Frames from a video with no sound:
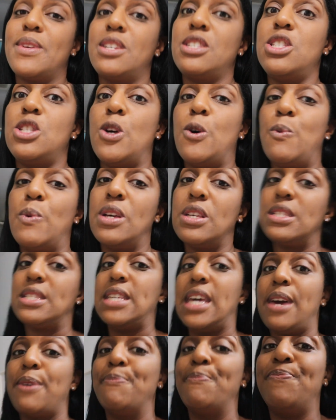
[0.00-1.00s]
So we'll
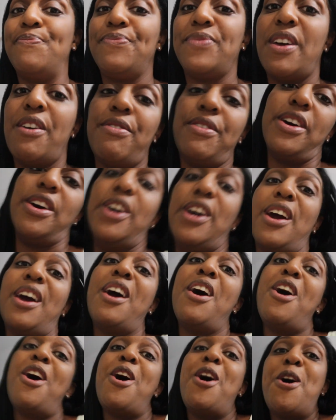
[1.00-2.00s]
see if he
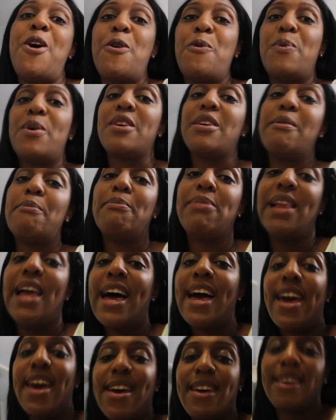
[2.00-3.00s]
will
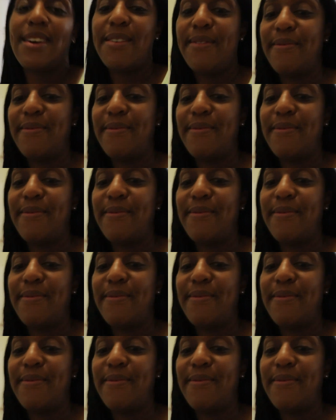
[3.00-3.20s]
comply.